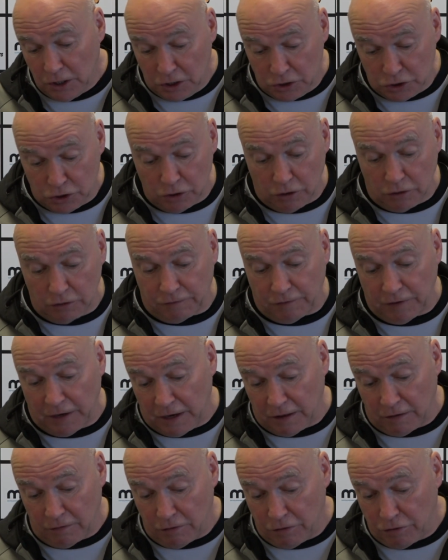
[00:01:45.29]
George
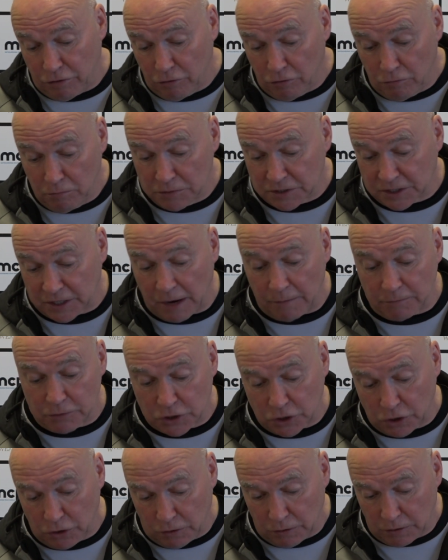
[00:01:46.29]
Flanagan thumb, Sam
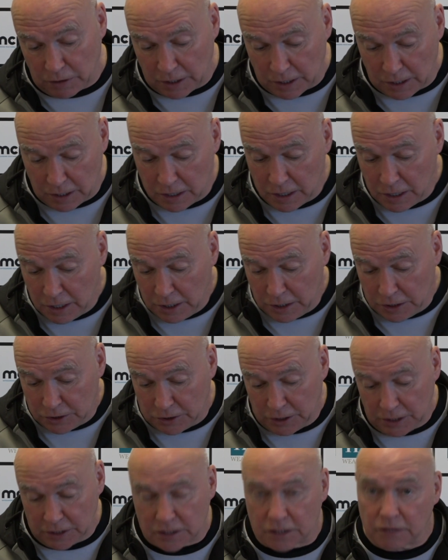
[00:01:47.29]
Scott knee,
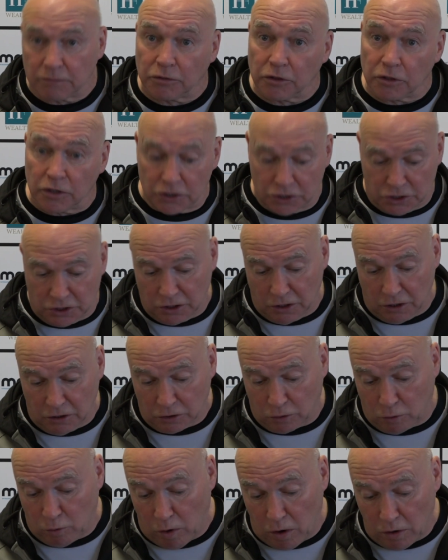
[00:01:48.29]
Chester Butler torn
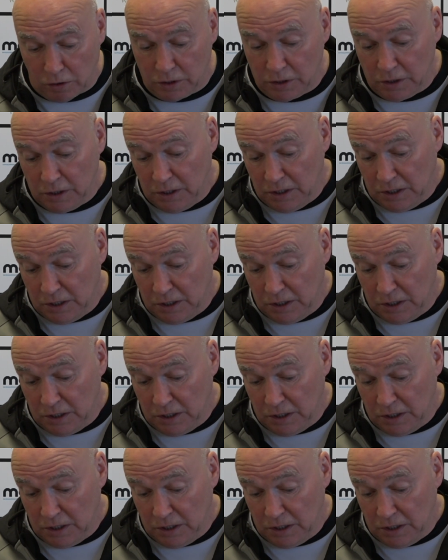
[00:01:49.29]
quad,